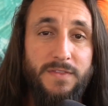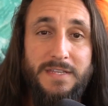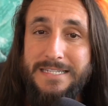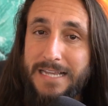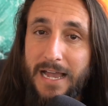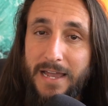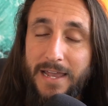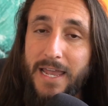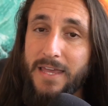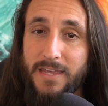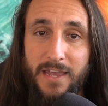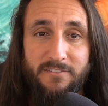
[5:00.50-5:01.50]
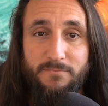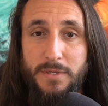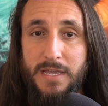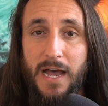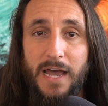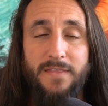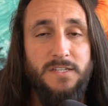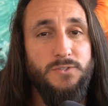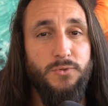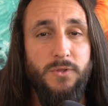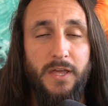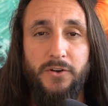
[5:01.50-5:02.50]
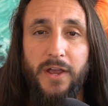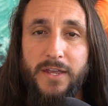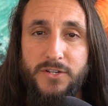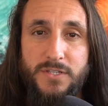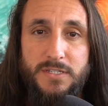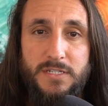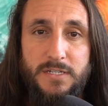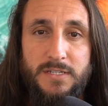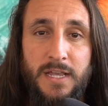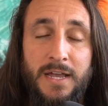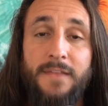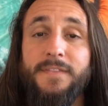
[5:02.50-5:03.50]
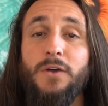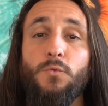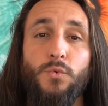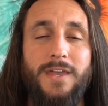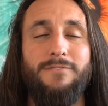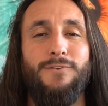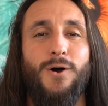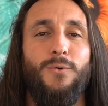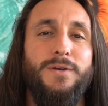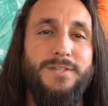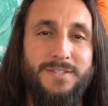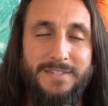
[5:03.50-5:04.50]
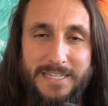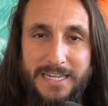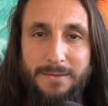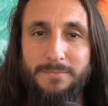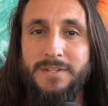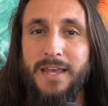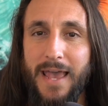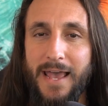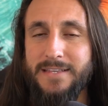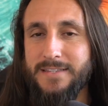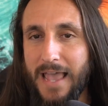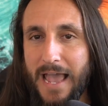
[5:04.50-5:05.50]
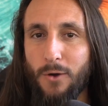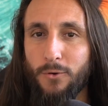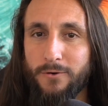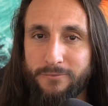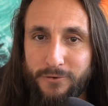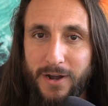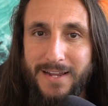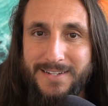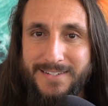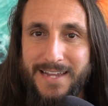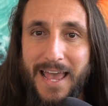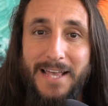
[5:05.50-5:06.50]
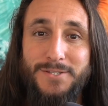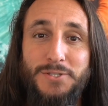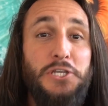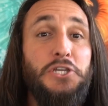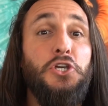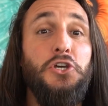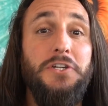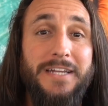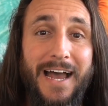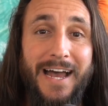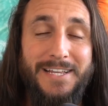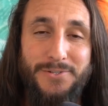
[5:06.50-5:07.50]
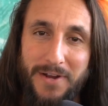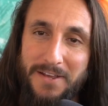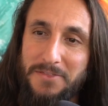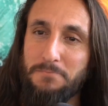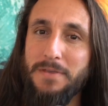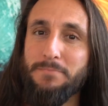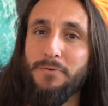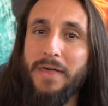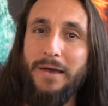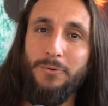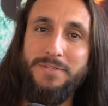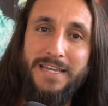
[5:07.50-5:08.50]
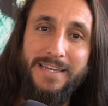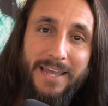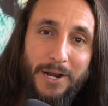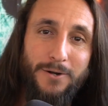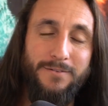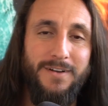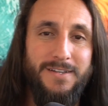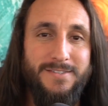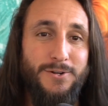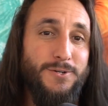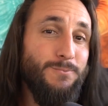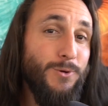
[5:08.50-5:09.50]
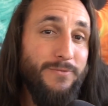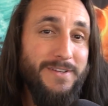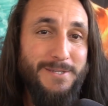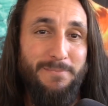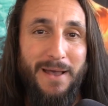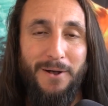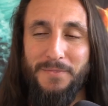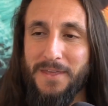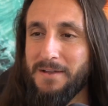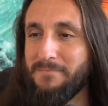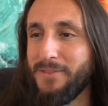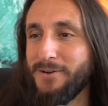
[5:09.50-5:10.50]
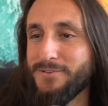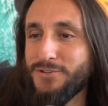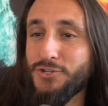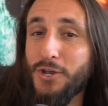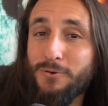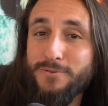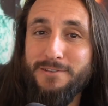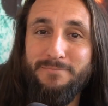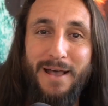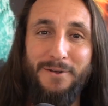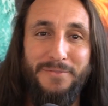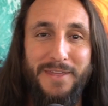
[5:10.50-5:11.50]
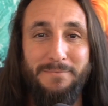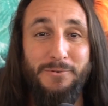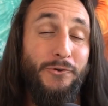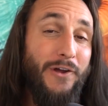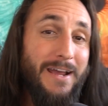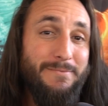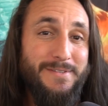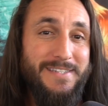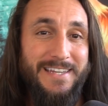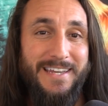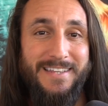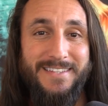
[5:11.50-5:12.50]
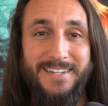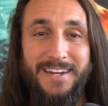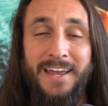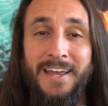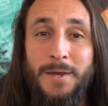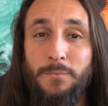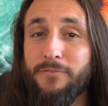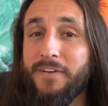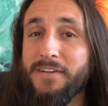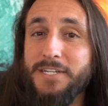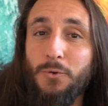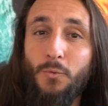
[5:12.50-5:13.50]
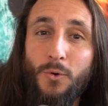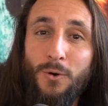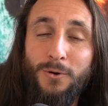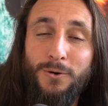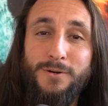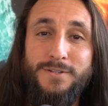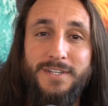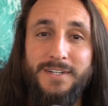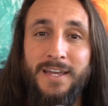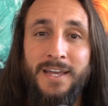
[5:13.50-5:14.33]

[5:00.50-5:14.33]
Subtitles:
the CIA, the FBI, these three-letter agencies that we have always deemed as our friend, as the good guys, right? The people that will take care of us. There's movies about them. There's shows about them, crime scenes and preventing wars. And